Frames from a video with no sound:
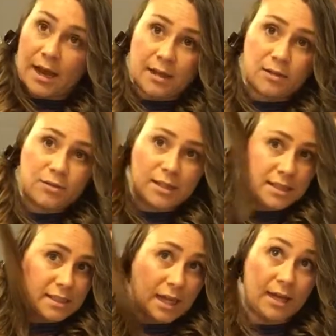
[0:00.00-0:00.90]
I do
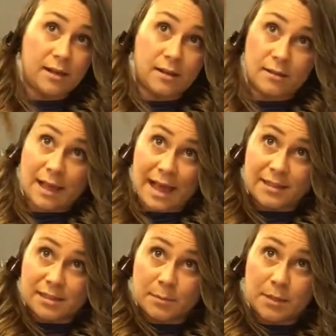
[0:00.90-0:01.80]
this side
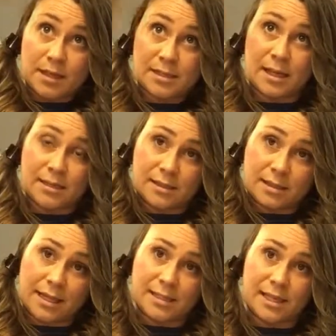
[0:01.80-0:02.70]
last because it has
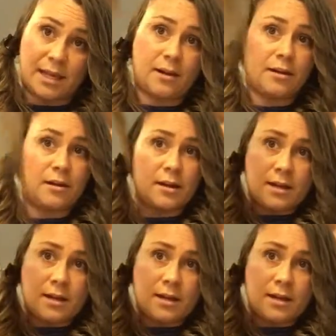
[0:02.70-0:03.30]
less hair,